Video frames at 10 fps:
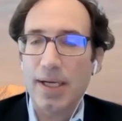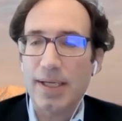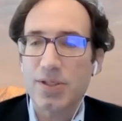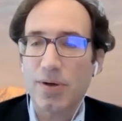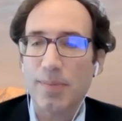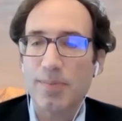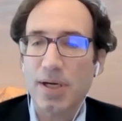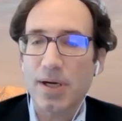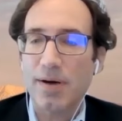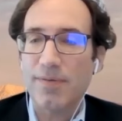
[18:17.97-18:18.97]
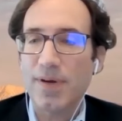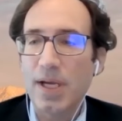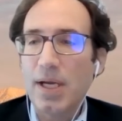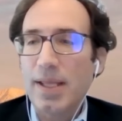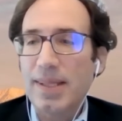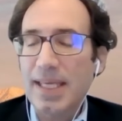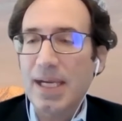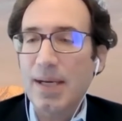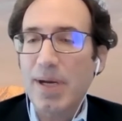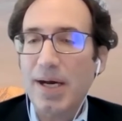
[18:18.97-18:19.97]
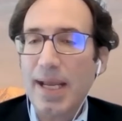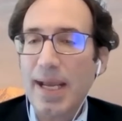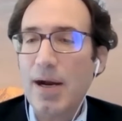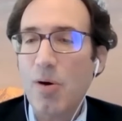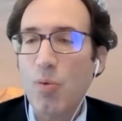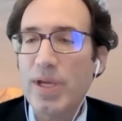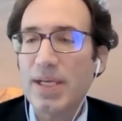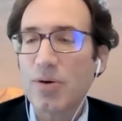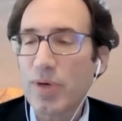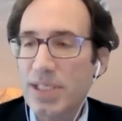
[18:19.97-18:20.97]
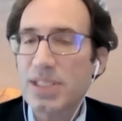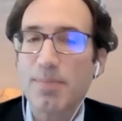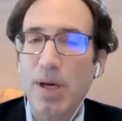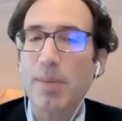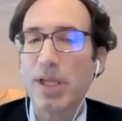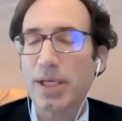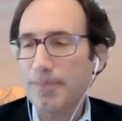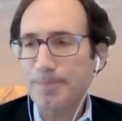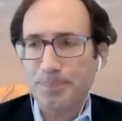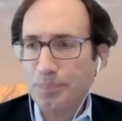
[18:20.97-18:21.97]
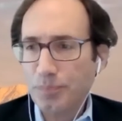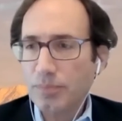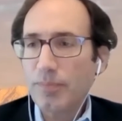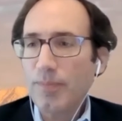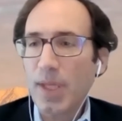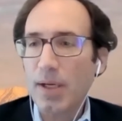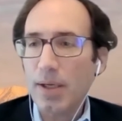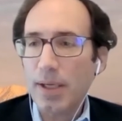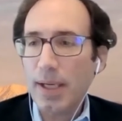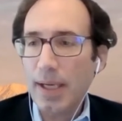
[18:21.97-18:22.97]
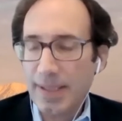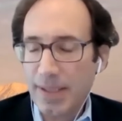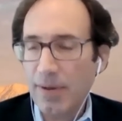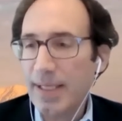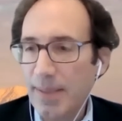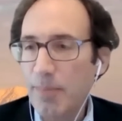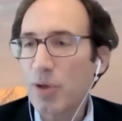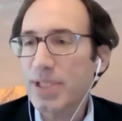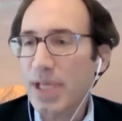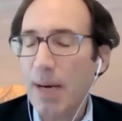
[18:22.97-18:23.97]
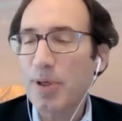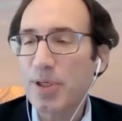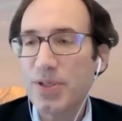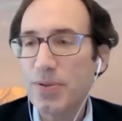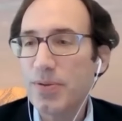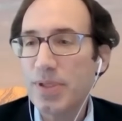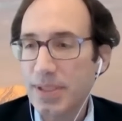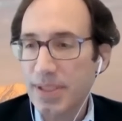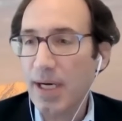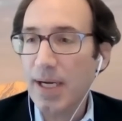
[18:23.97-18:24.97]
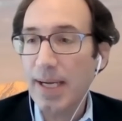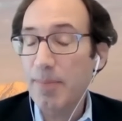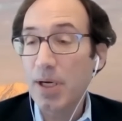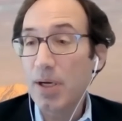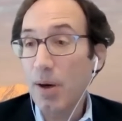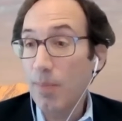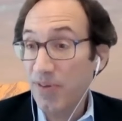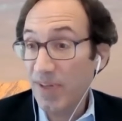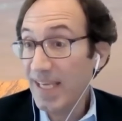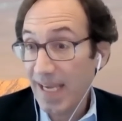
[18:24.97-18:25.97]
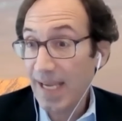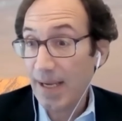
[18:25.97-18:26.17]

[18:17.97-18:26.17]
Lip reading: in terms of thinking about how we can reach the public at the most opportune time, hopefully